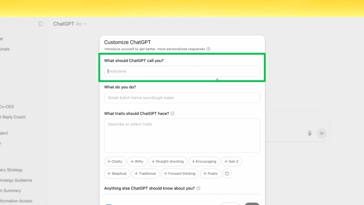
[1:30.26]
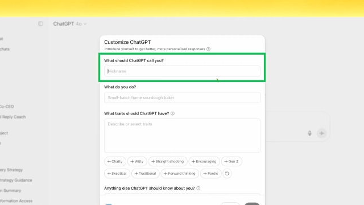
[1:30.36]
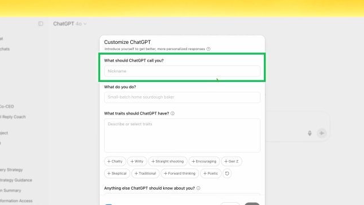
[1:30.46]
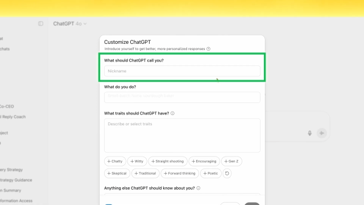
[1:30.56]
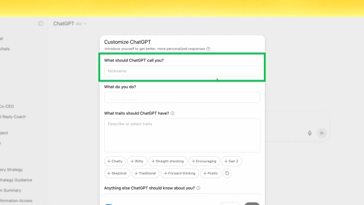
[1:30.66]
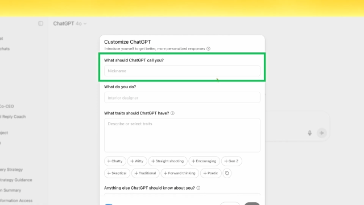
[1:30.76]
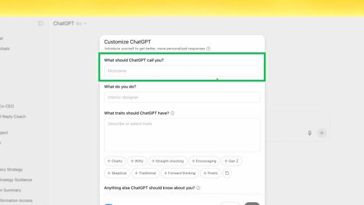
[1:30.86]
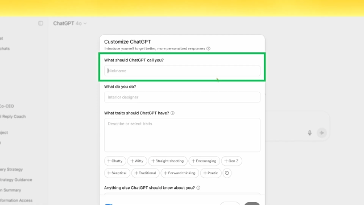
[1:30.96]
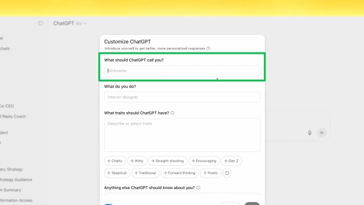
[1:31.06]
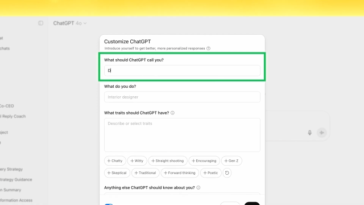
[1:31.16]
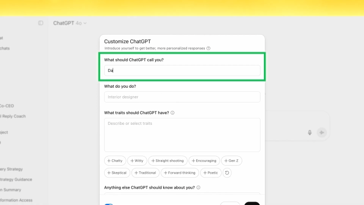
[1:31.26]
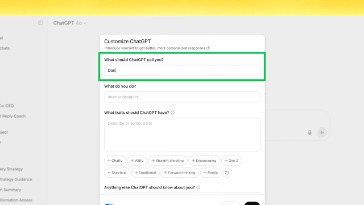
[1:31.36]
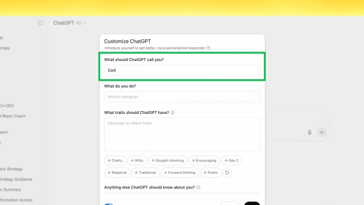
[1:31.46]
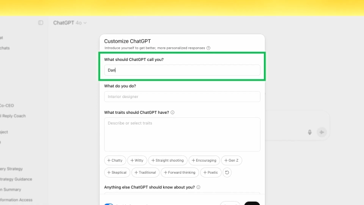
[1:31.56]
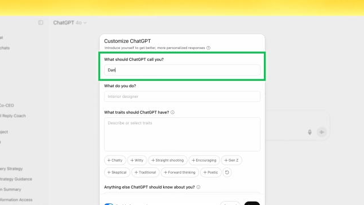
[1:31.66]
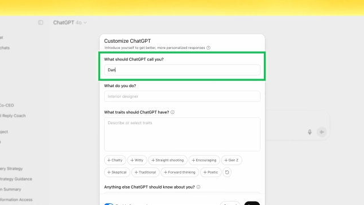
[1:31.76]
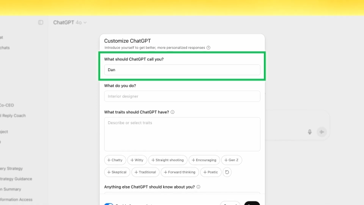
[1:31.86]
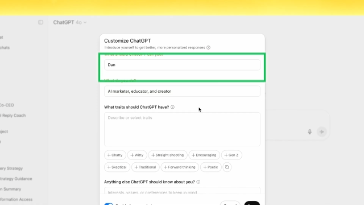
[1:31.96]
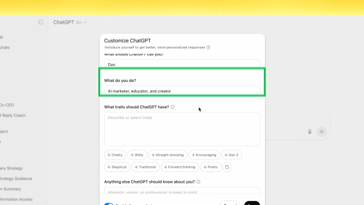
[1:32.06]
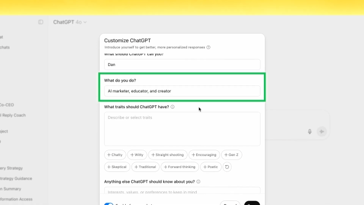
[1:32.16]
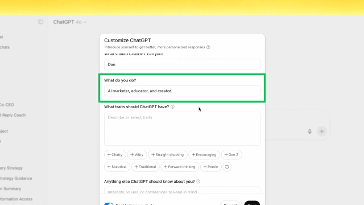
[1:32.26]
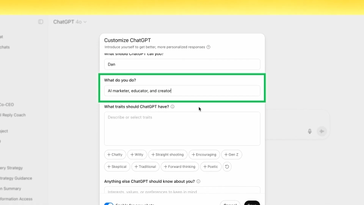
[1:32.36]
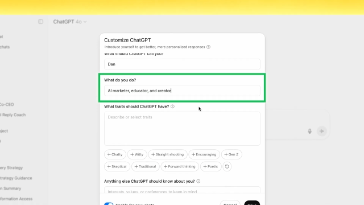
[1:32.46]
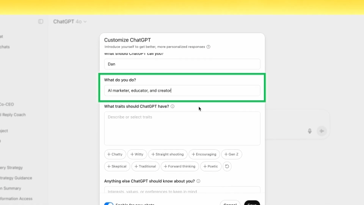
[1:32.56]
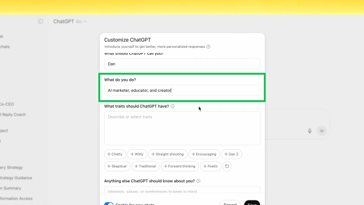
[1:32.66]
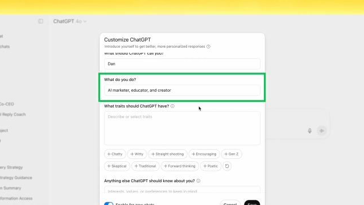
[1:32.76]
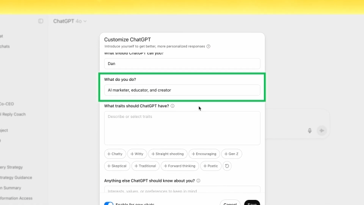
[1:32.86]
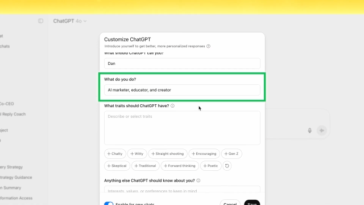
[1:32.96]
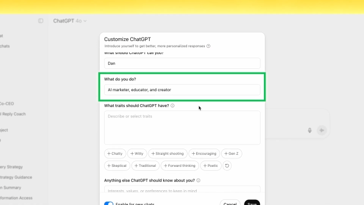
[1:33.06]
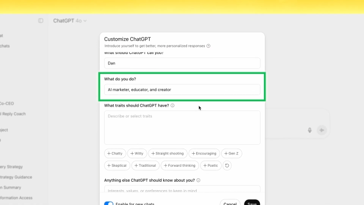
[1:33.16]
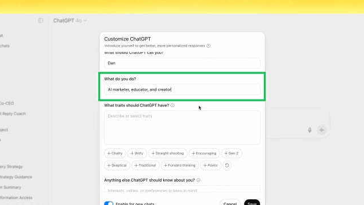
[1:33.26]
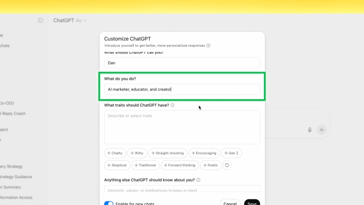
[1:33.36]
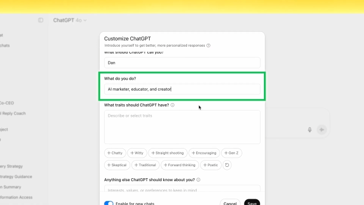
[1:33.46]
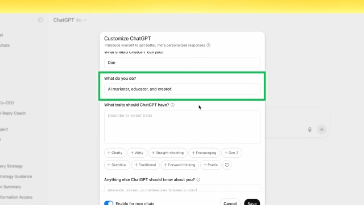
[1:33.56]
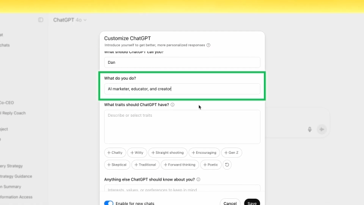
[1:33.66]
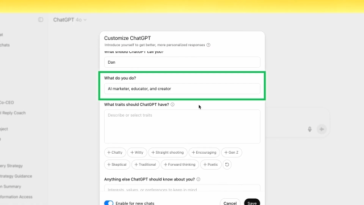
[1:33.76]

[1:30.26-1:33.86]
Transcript: Nobody's mouth can be seen.